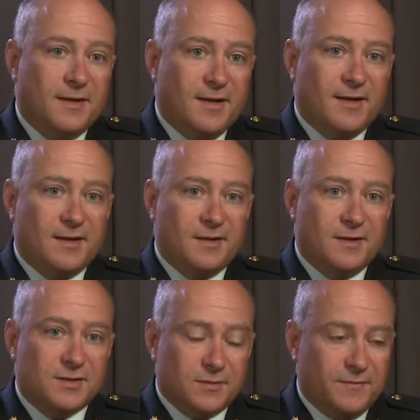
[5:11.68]

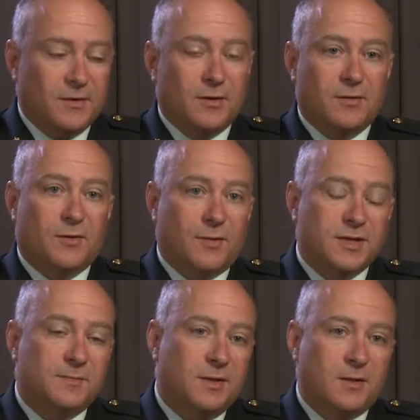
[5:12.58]
And so fill out a
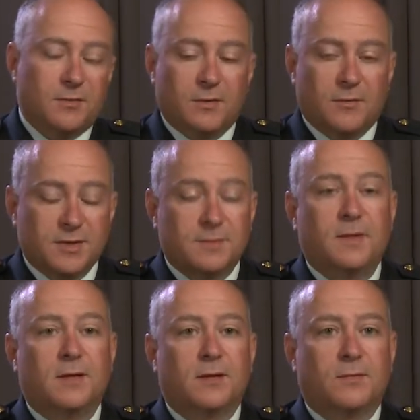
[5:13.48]
resume
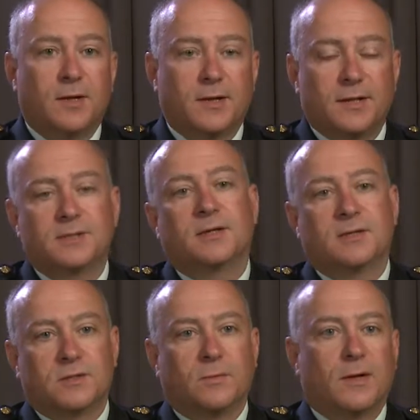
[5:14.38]
and write an essay
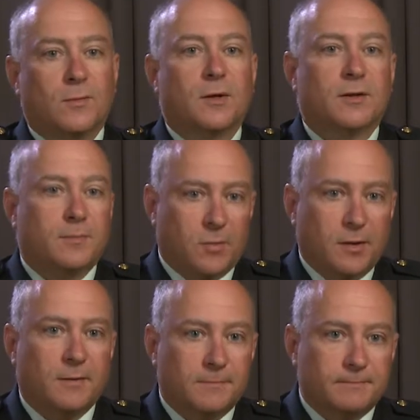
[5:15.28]
as to why you want to
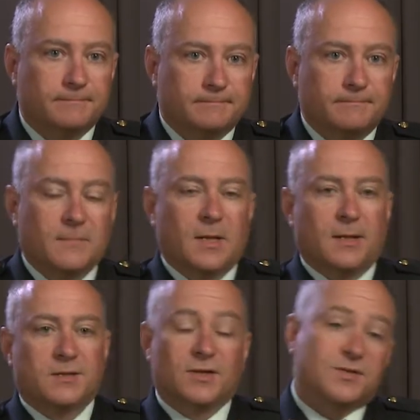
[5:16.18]
deploy.
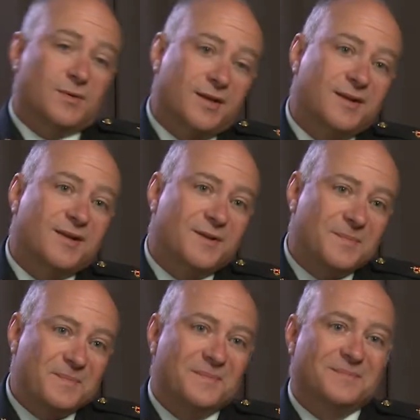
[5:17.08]
So that's what I did,
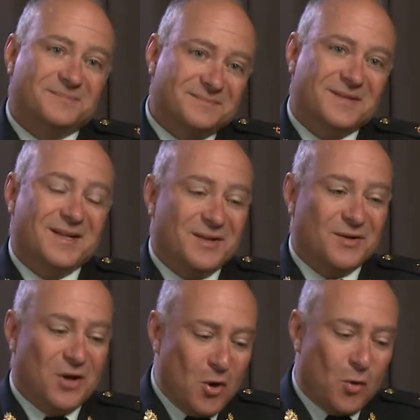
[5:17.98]

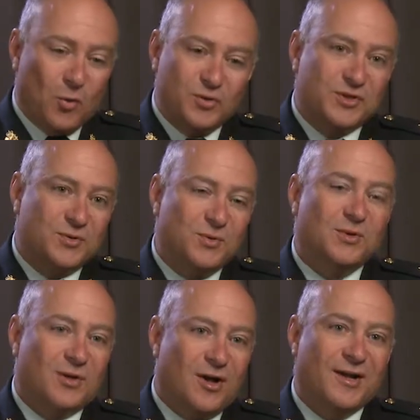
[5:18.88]
in old
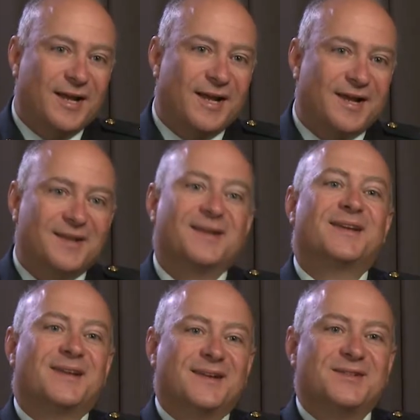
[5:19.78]
school longhand.
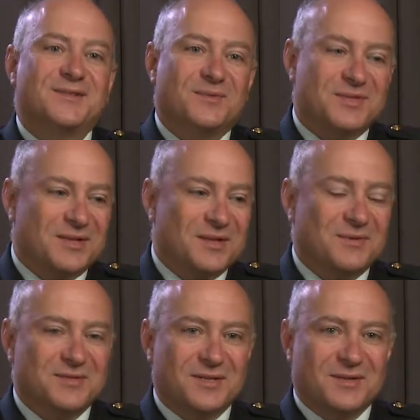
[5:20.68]
So it
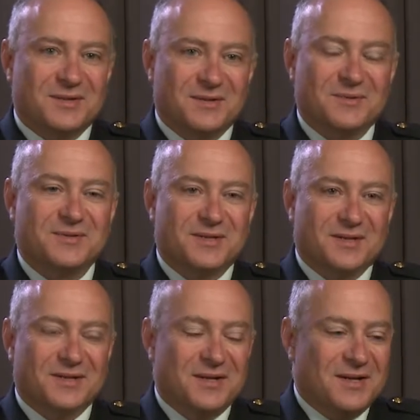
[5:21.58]
was
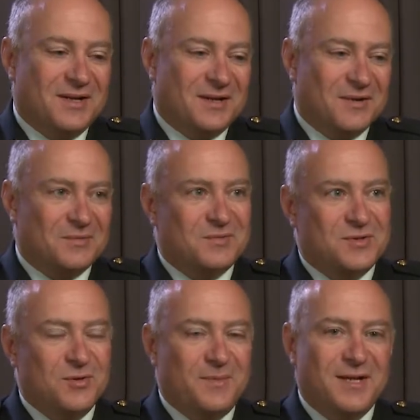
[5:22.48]
a
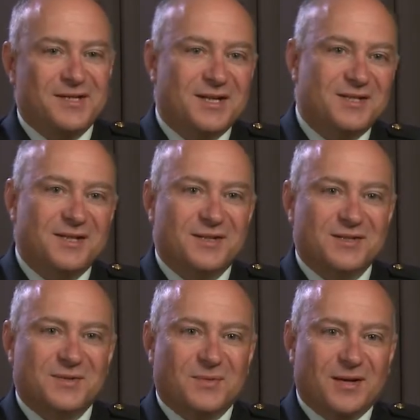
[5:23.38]
two-page essay
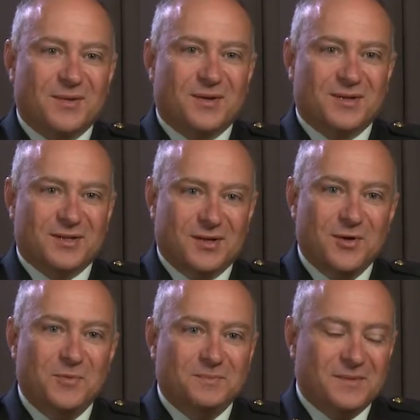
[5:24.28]
as to why I wanted to
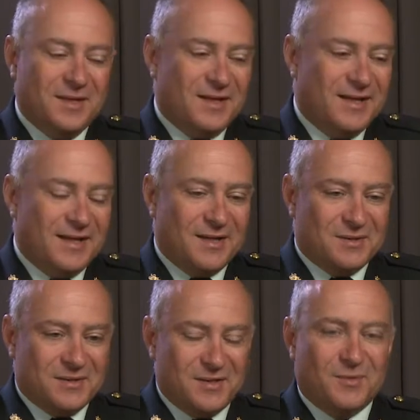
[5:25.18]
go
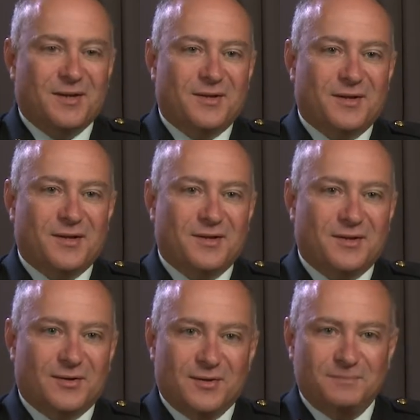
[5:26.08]
and what I thought I
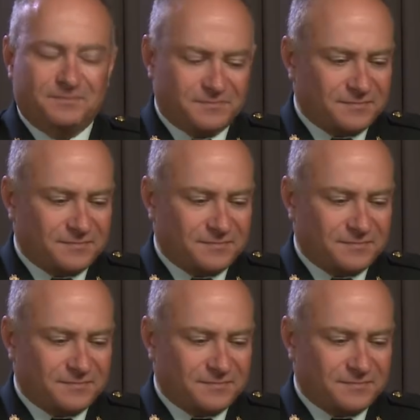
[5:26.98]
could learn,